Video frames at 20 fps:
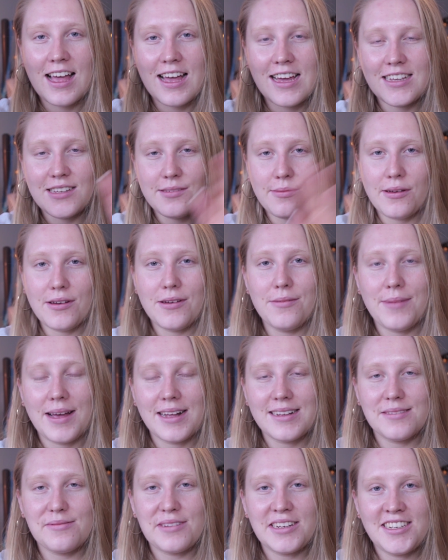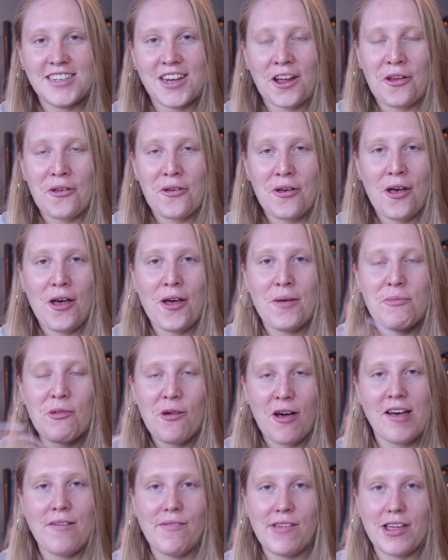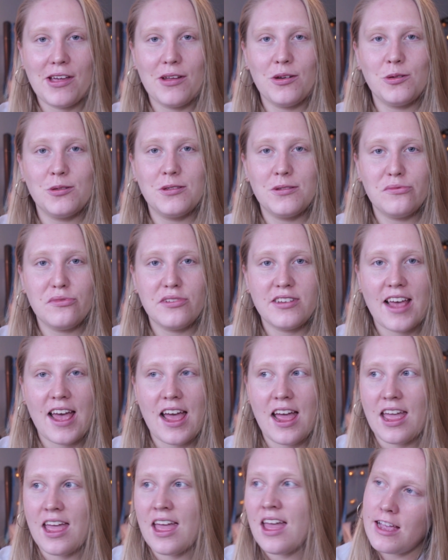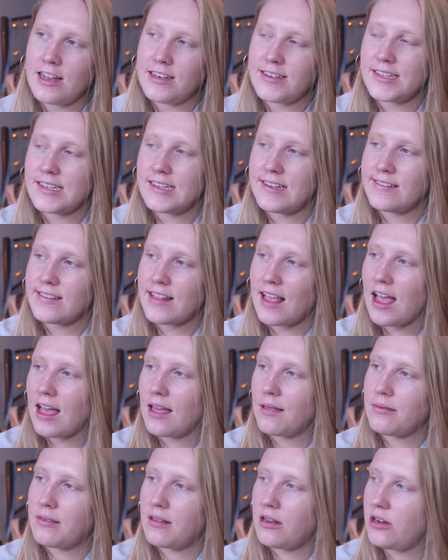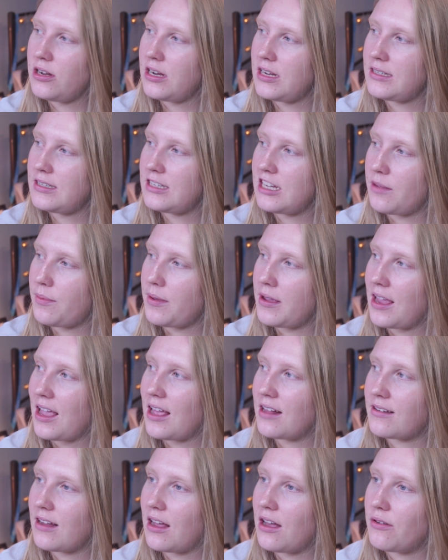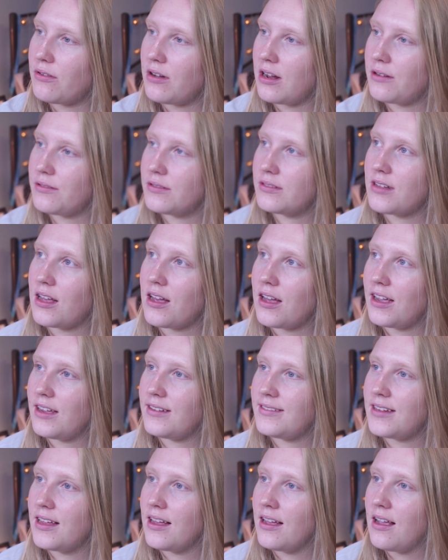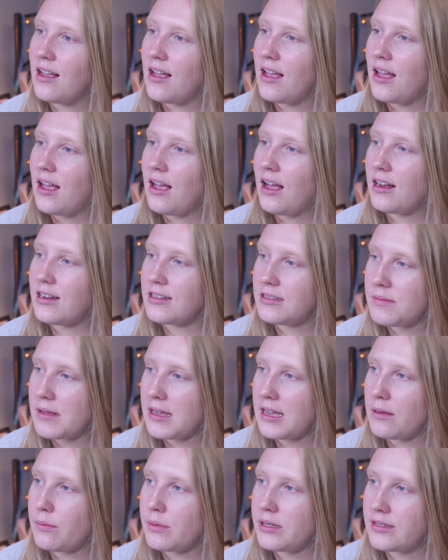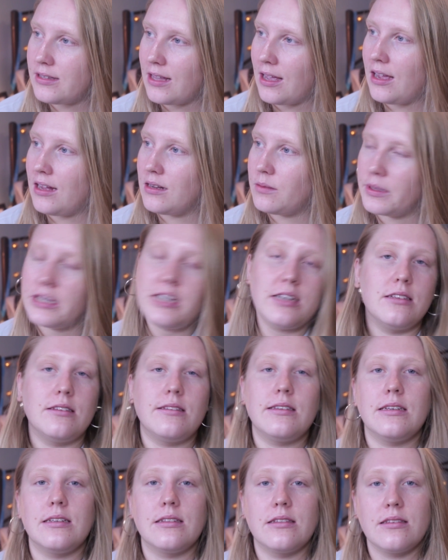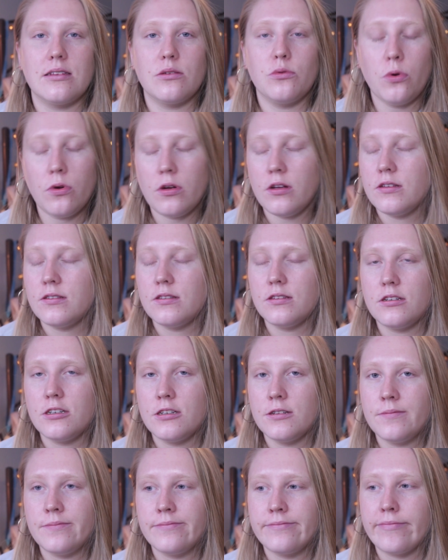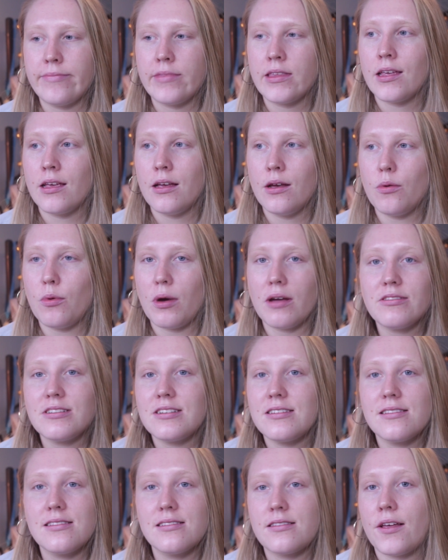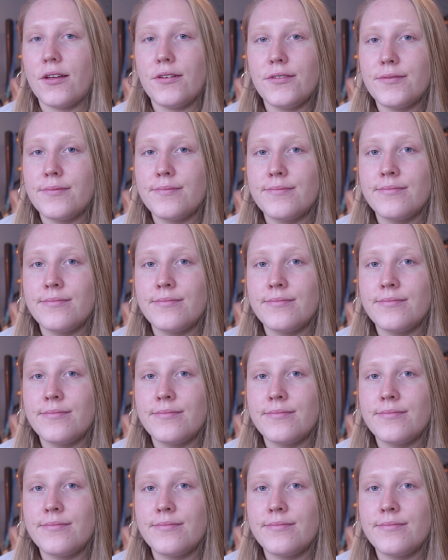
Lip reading: guys, welcome back to my channel. I hope you're having an awesome day. It is absolutely tipping it down outside and it's making me sad because it's August. Where is the sun?